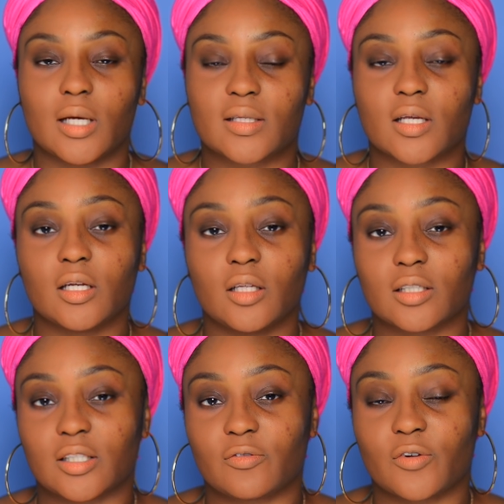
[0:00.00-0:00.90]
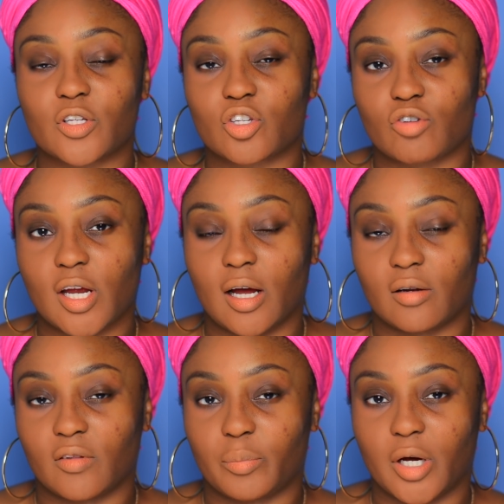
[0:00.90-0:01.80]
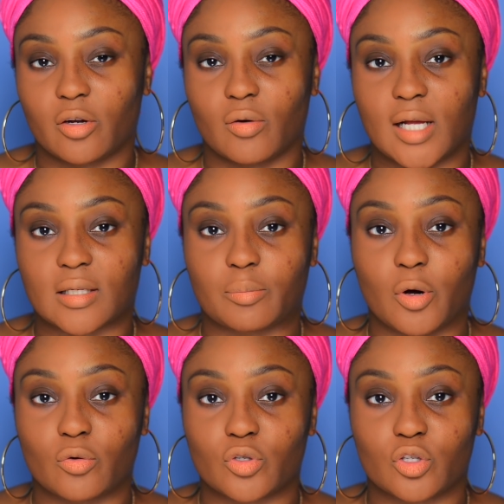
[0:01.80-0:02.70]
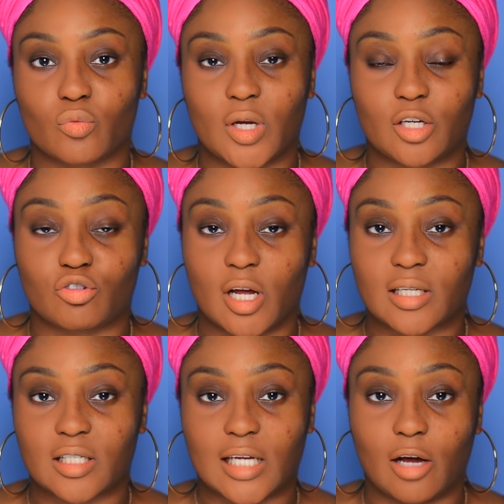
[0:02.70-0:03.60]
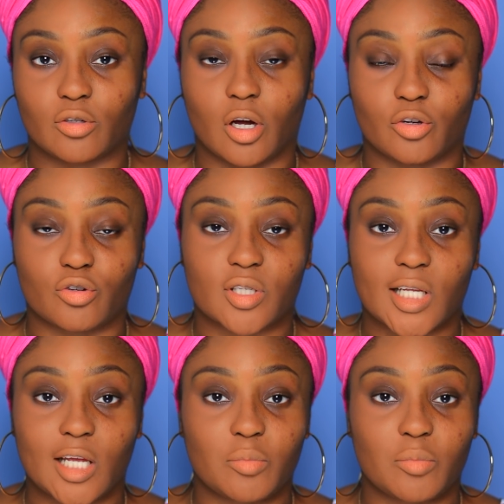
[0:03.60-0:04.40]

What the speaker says: It's gonna look different straight out of the bottle as opposed to when it dries down on your skin